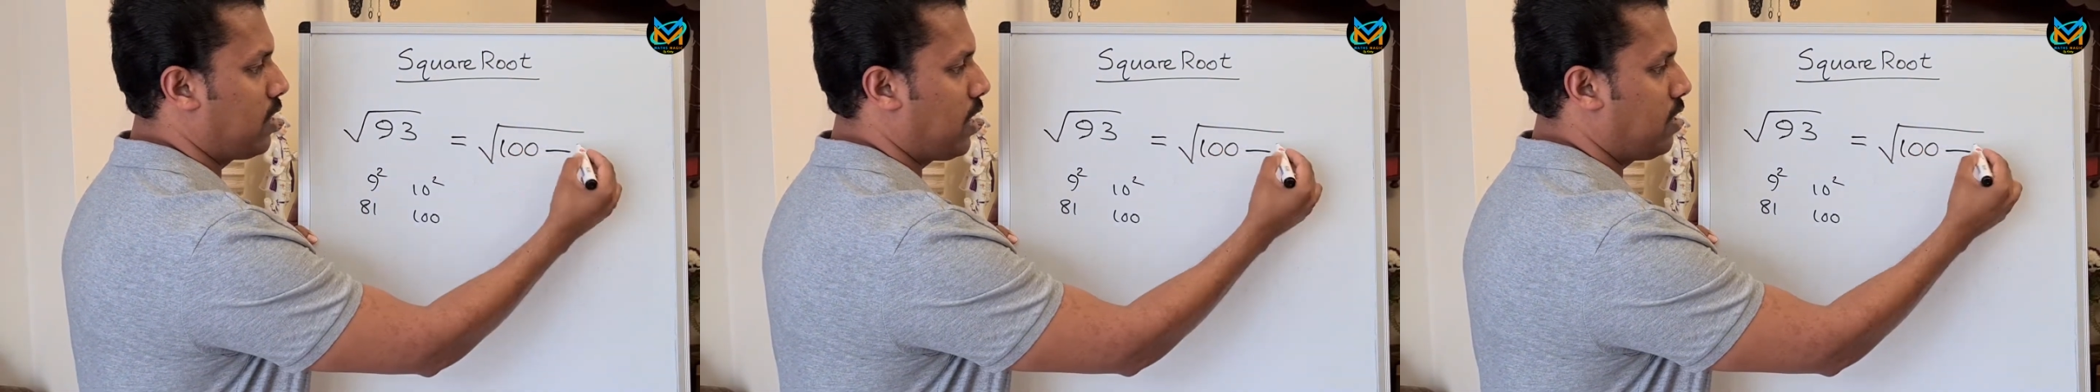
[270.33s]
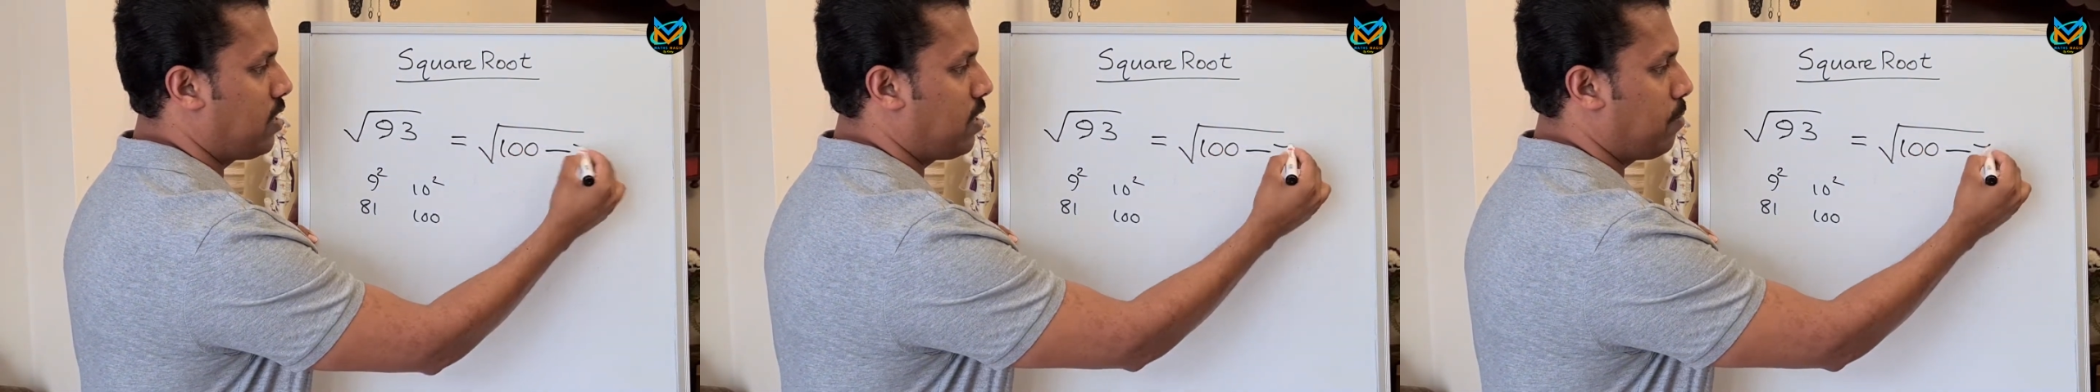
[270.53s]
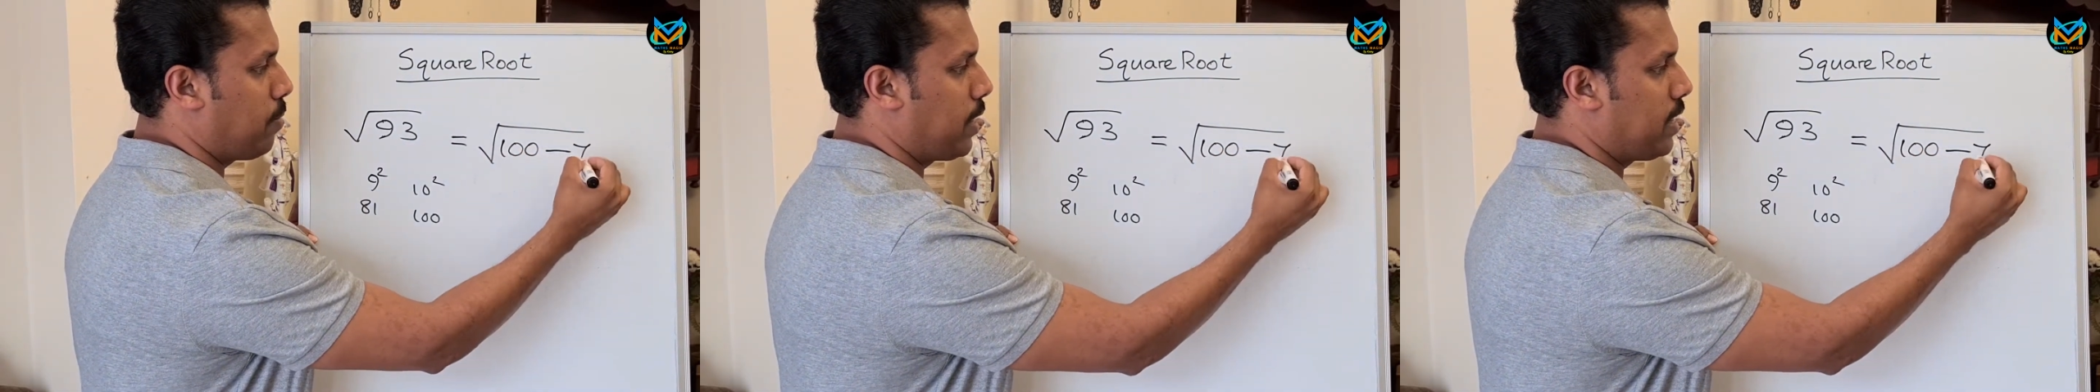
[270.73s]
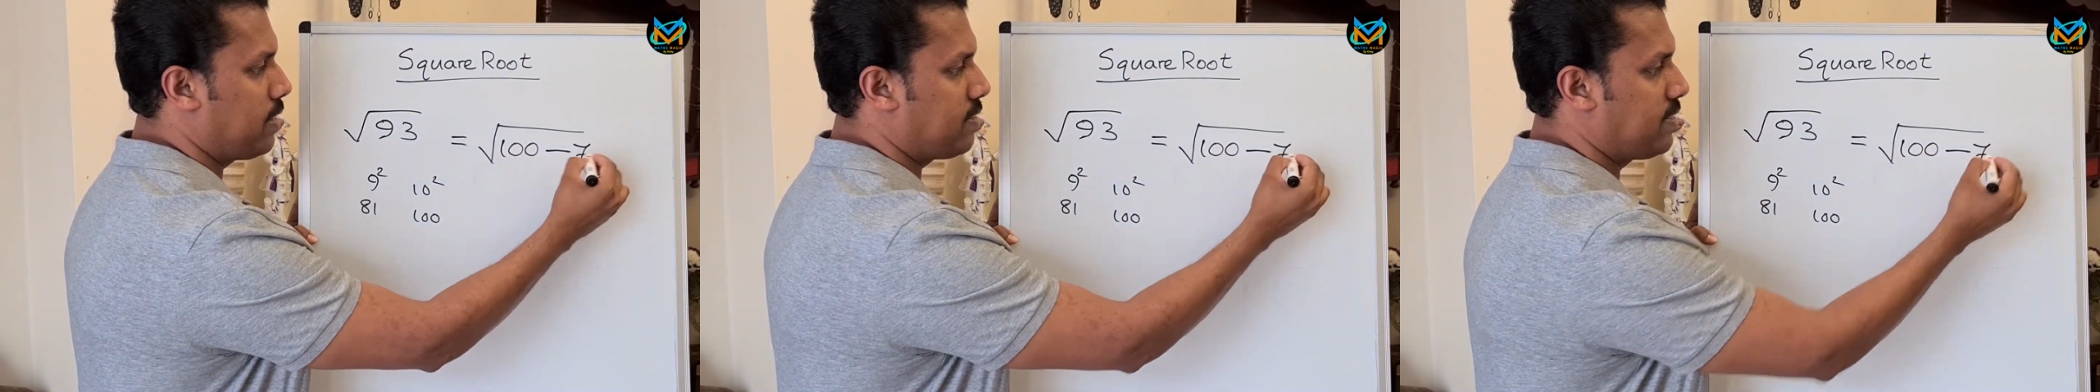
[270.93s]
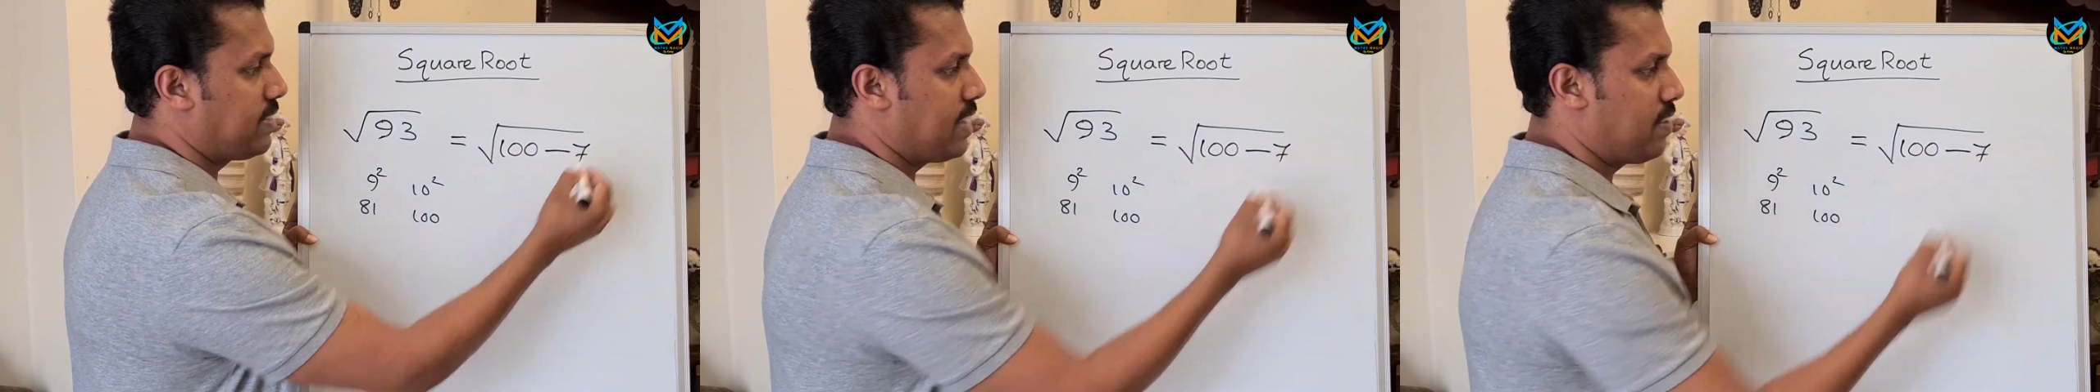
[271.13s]
100
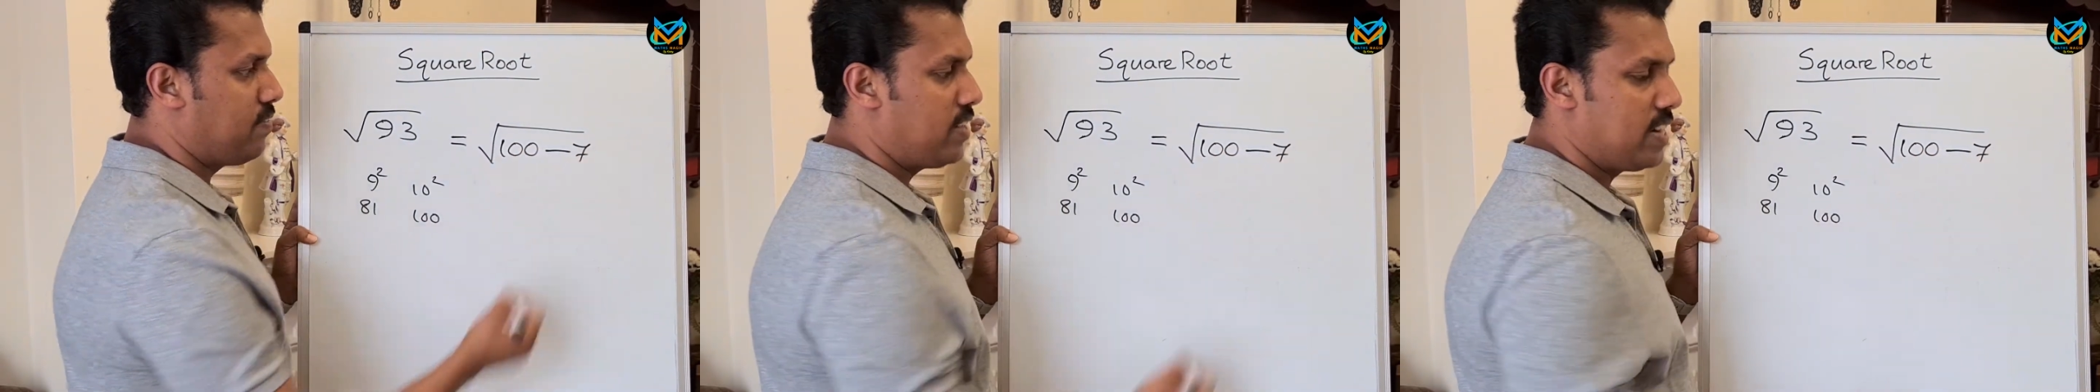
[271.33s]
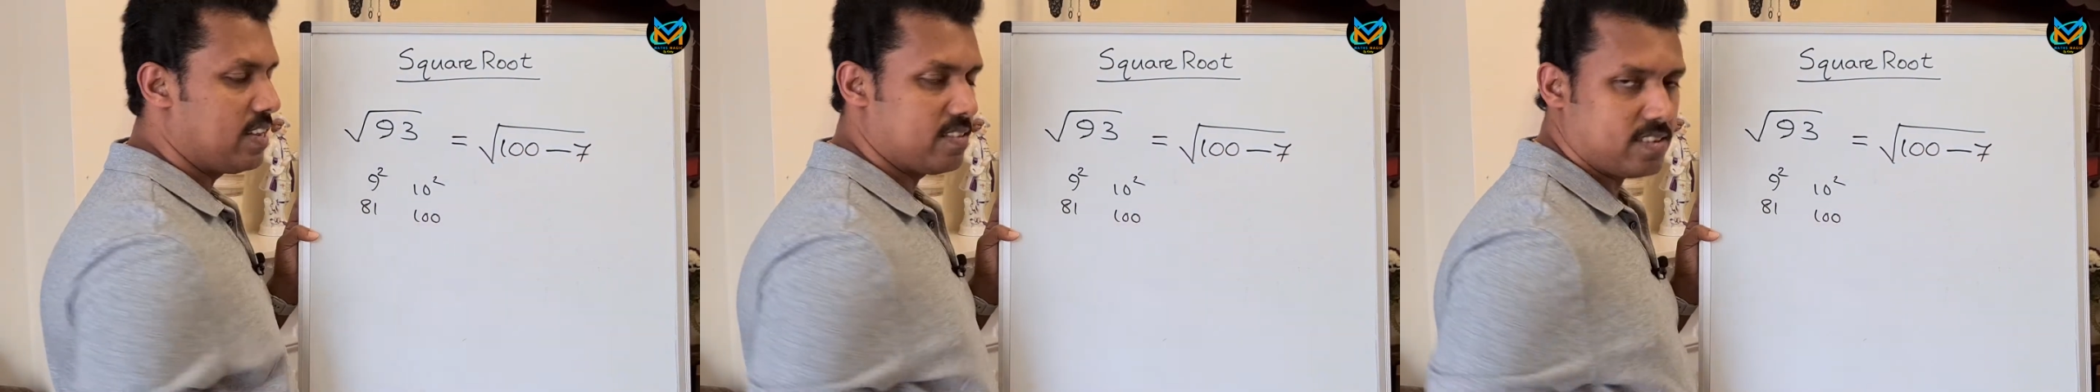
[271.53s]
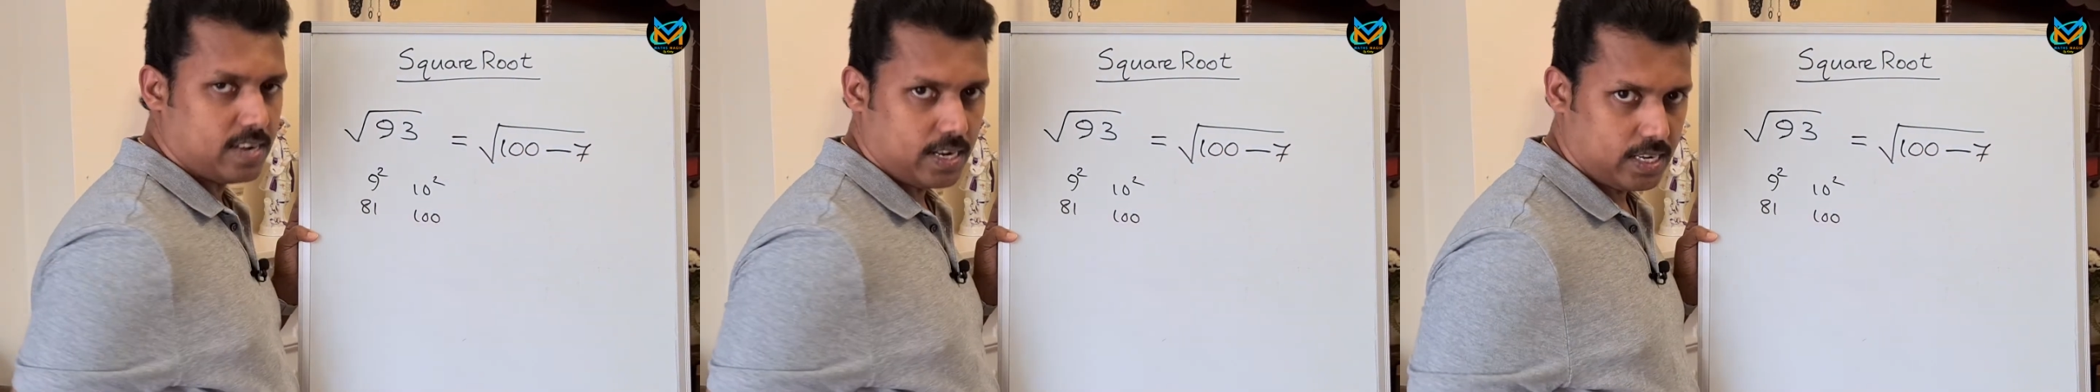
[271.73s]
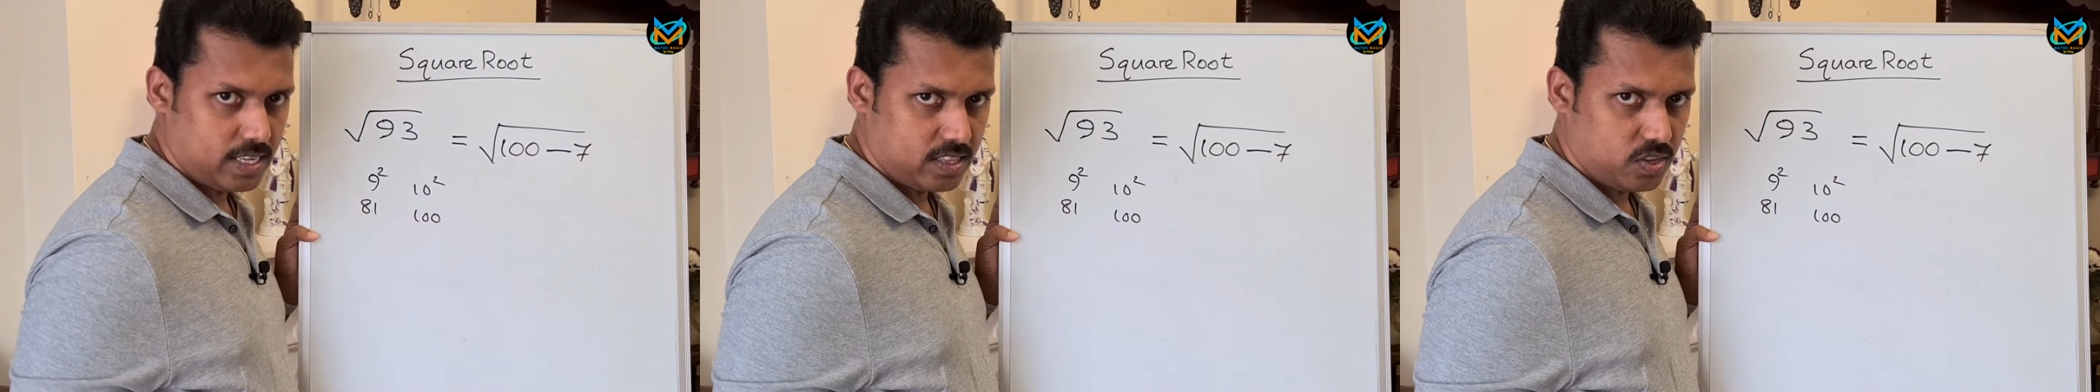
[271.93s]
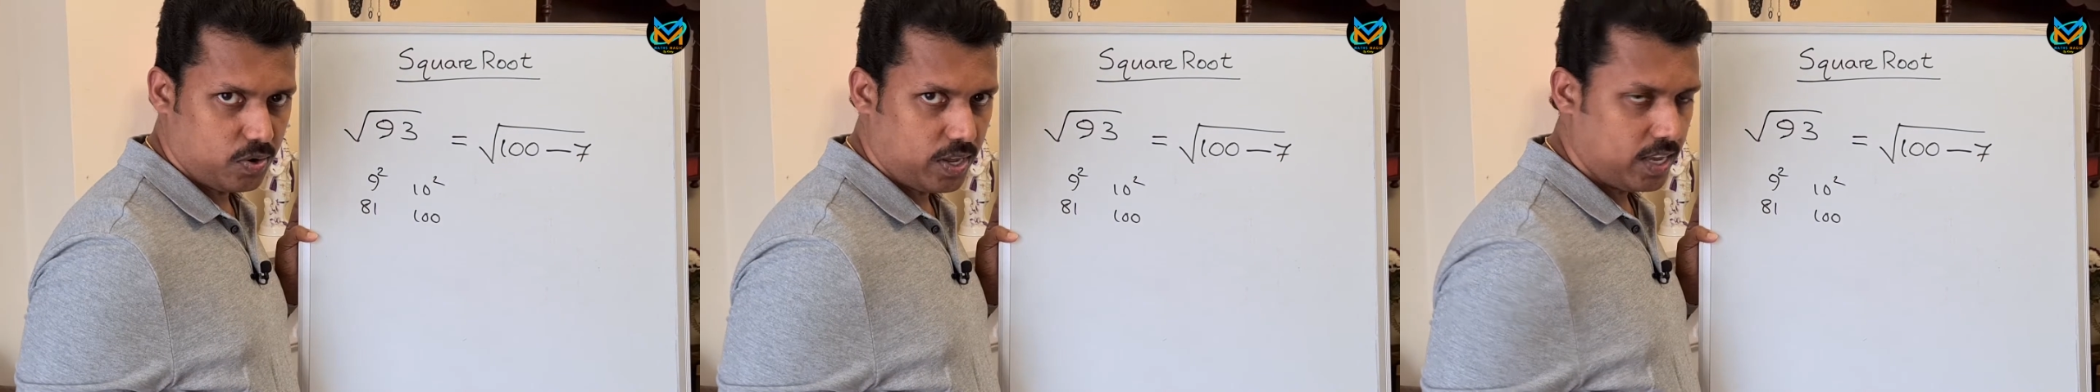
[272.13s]
minus 7 is
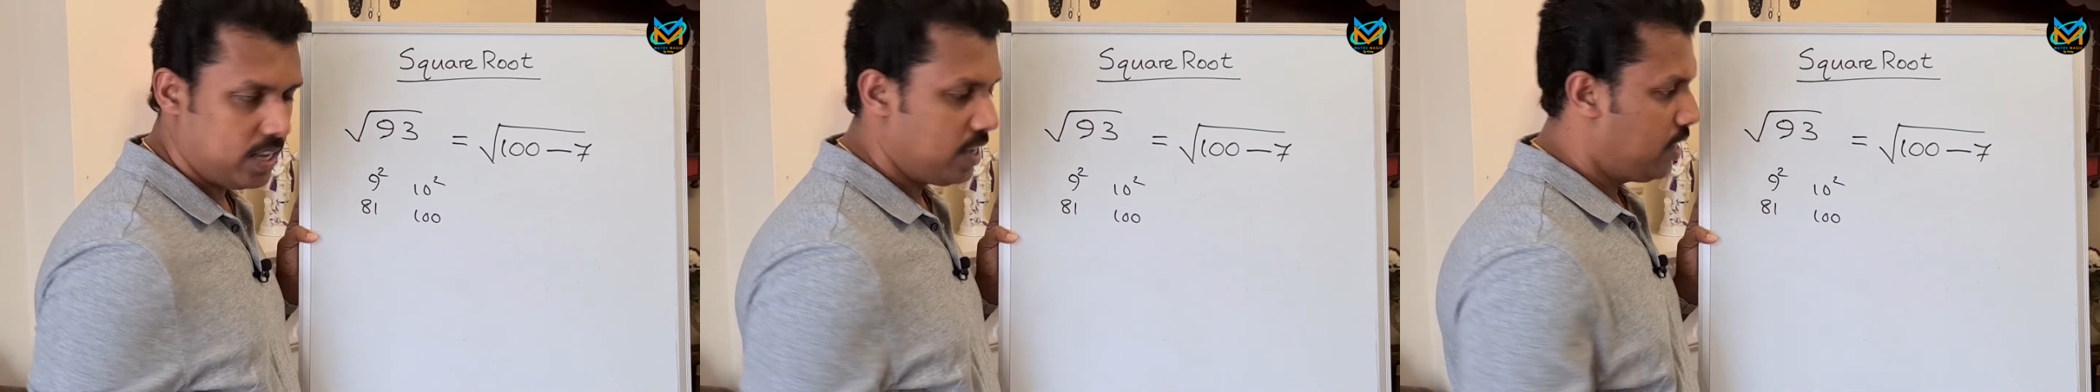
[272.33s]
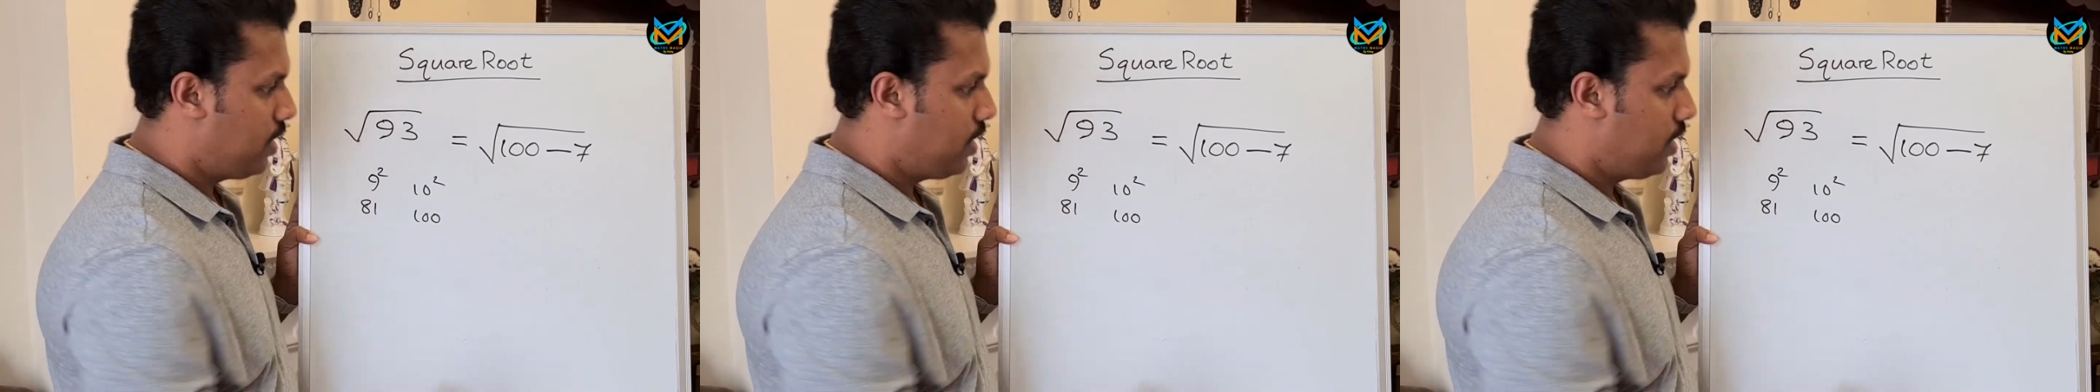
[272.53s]
93.